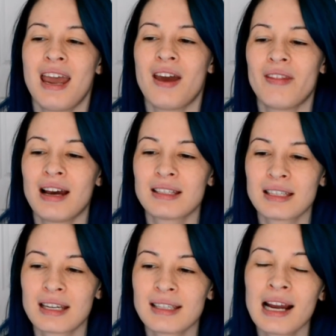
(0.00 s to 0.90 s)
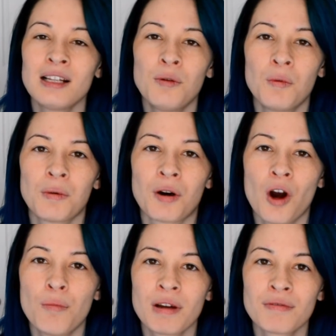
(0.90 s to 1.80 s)
and that's exactly what we were
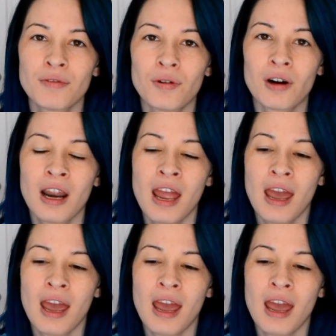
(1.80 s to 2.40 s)
hoping for